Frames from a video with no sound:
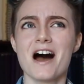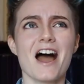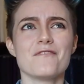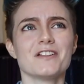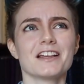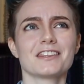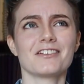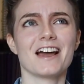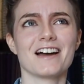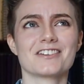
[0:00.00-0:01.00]
I feel like the
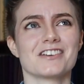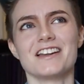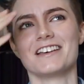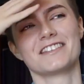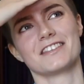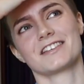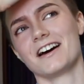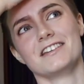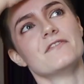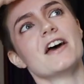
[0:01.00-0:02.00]
reaction has this
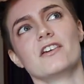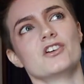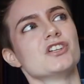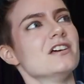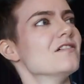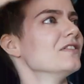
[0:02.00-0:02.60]
kind of energy of